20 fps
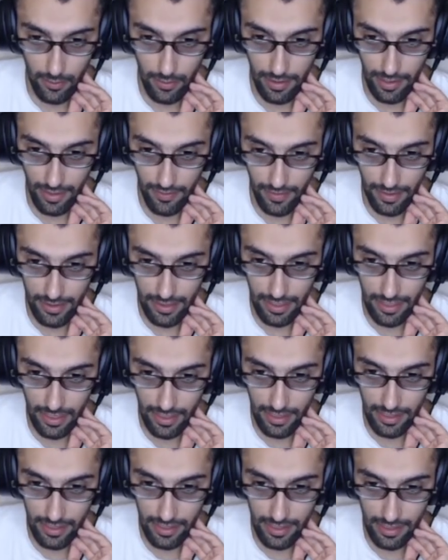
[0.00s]
And then
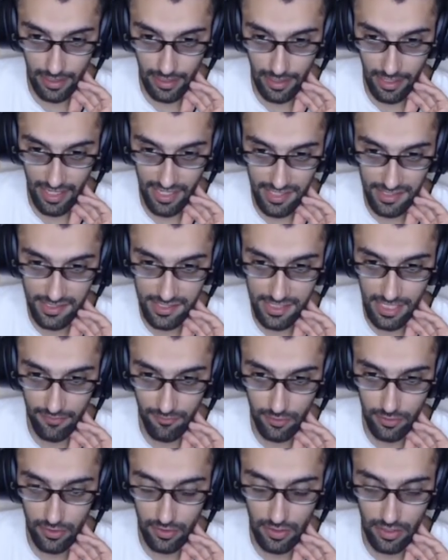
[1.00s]

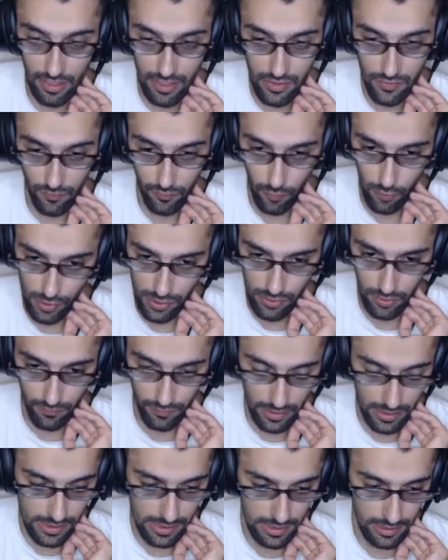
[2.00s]
h7 is forced,
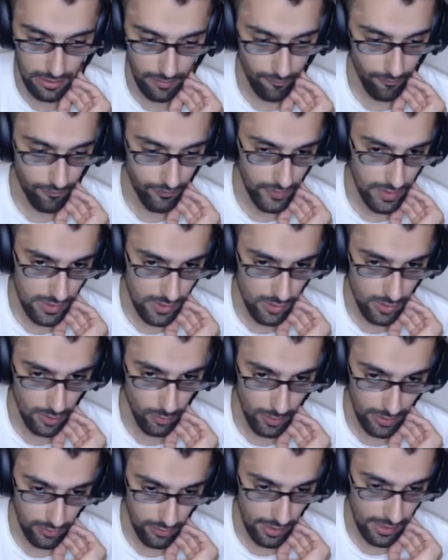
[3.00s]
obviously, so he
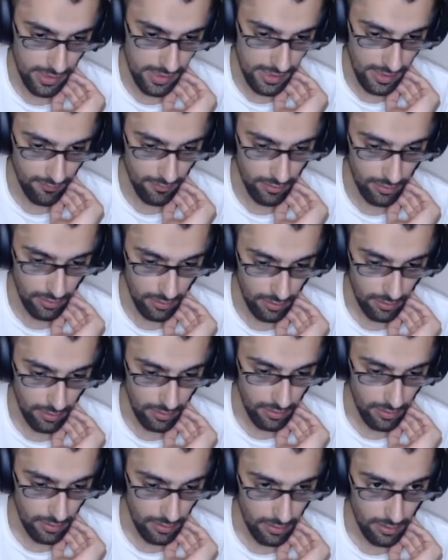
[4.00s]
went to h7.
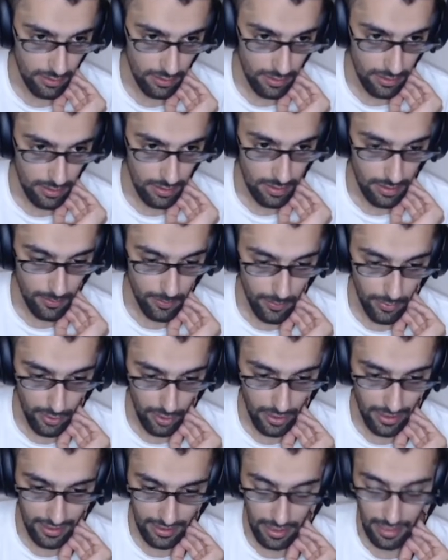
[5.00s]

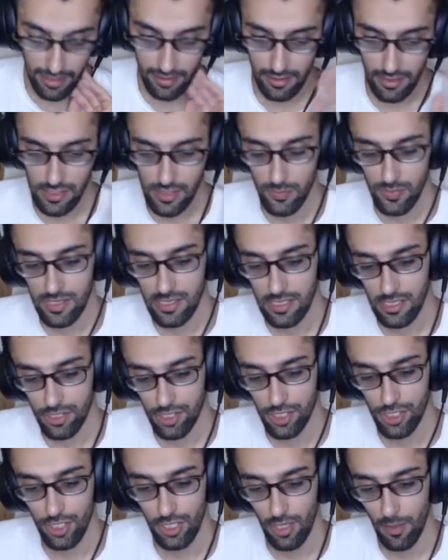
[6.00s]
But in this
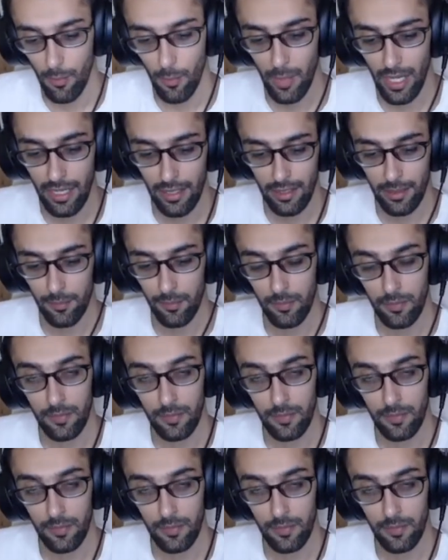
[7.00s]
position, my